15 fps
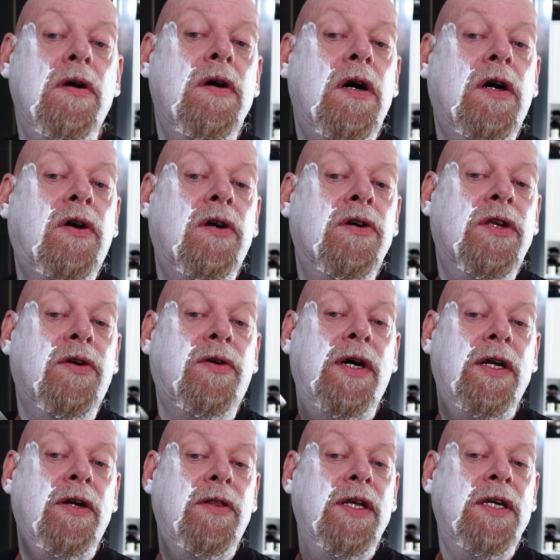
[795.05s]
Across the
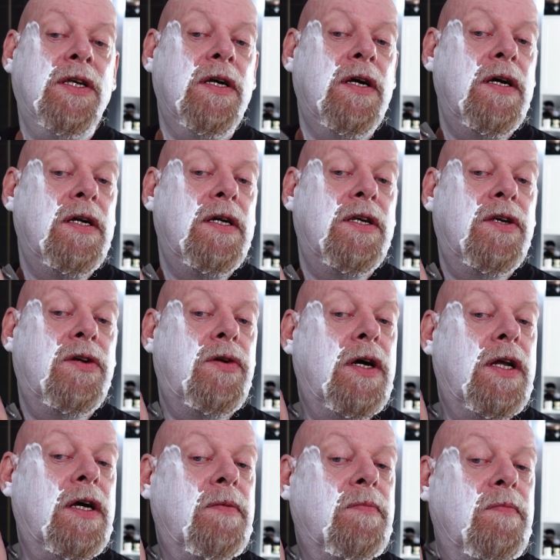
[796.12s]
grain on this side is
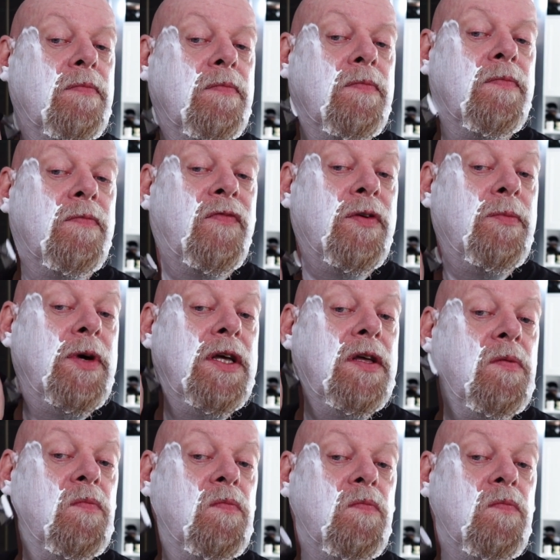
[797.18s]
straight up for me.